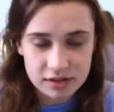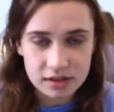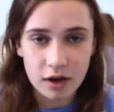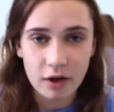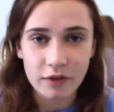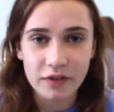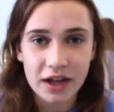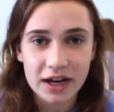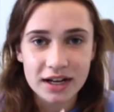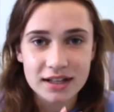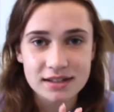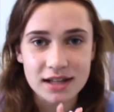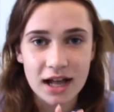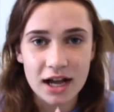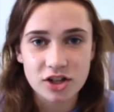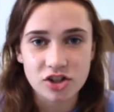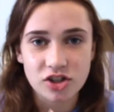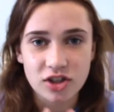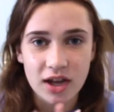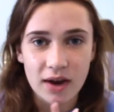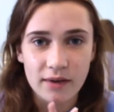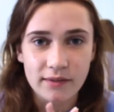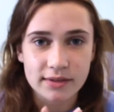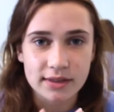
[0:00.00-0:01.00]
So that is
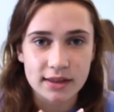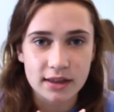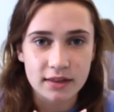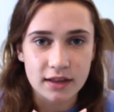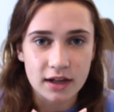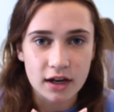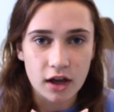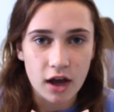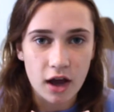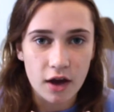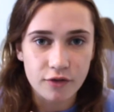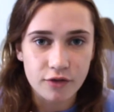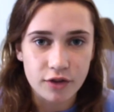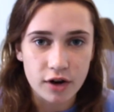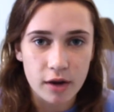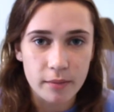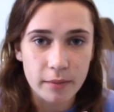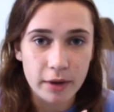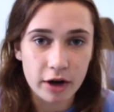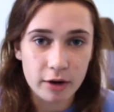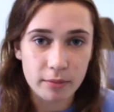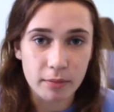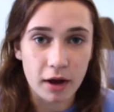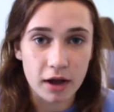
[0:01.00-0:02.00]
actually everything that I got
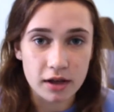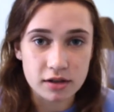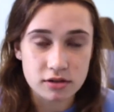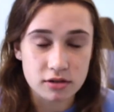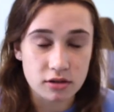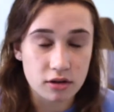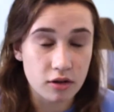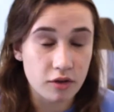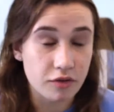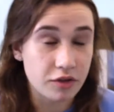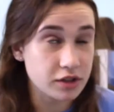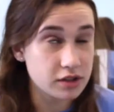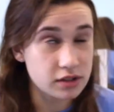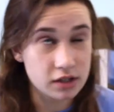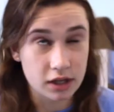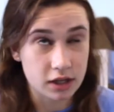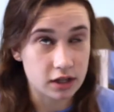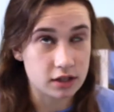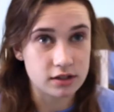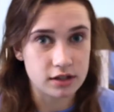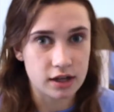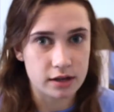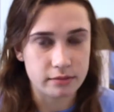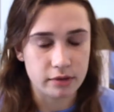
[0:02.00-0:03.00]
from Aeropostale the
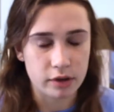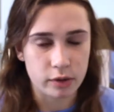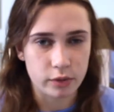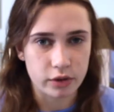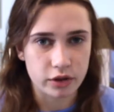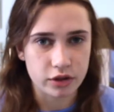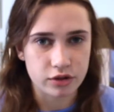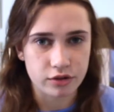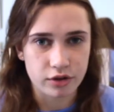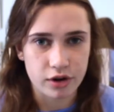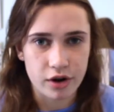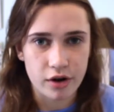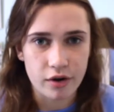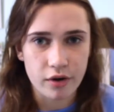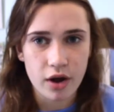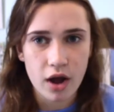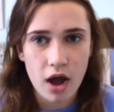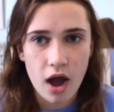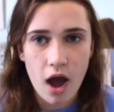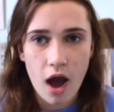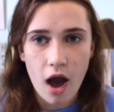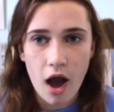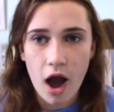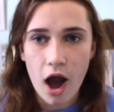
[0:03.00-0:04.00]
second time I went through.
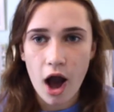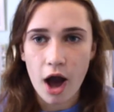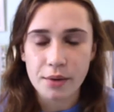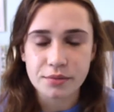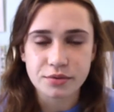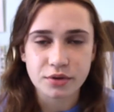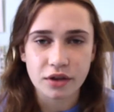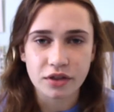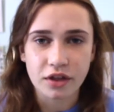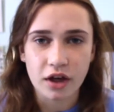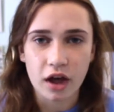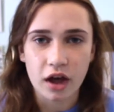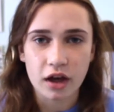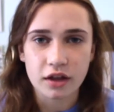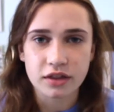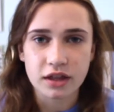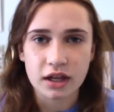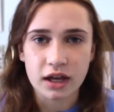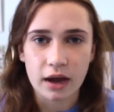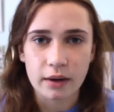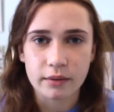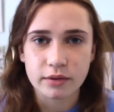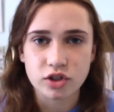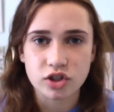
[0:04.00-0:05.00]
So I thought
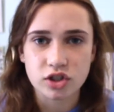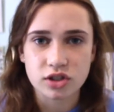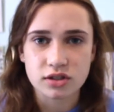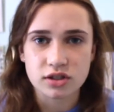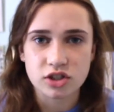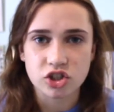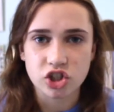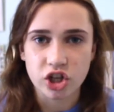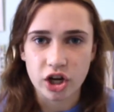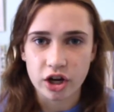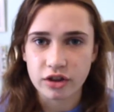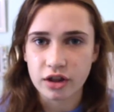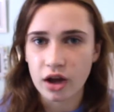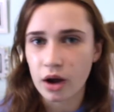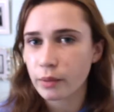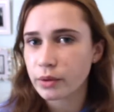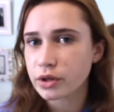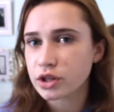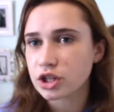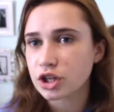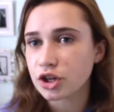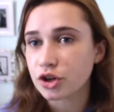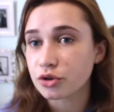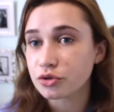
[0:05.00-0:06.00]
that I would just share that
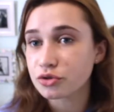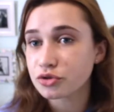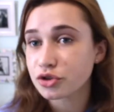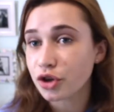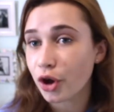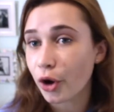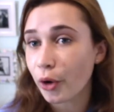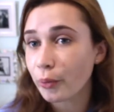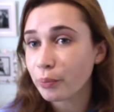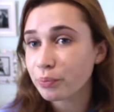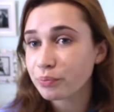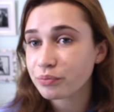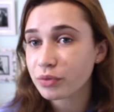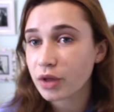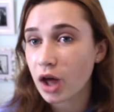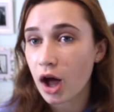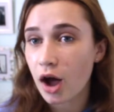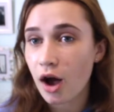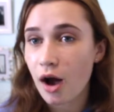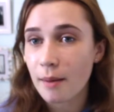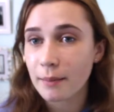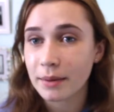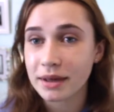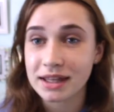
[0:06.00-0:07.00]
with you. So
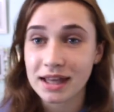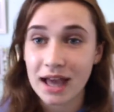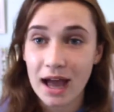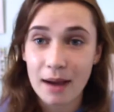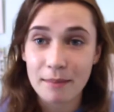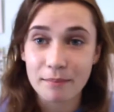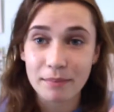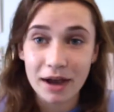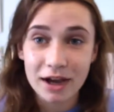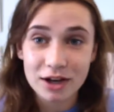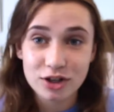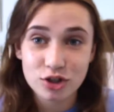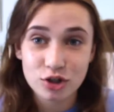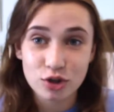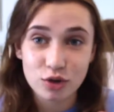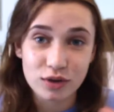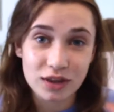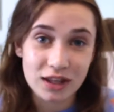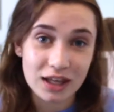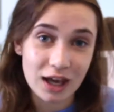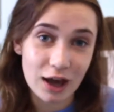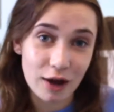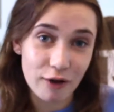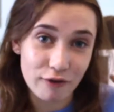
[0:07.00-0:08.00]
yeah, back to
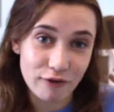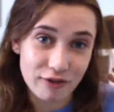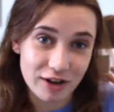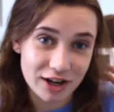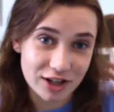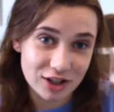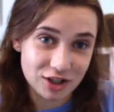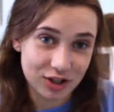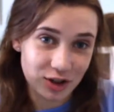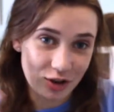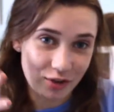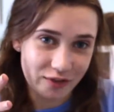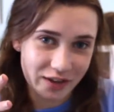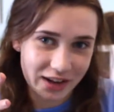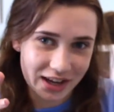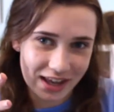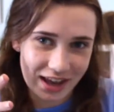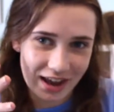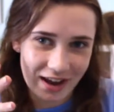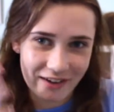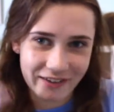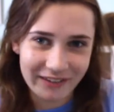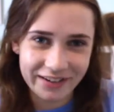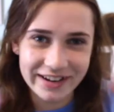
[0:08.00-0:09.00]
the original
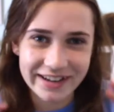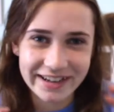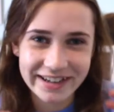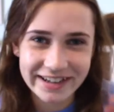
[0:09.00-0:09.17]
video.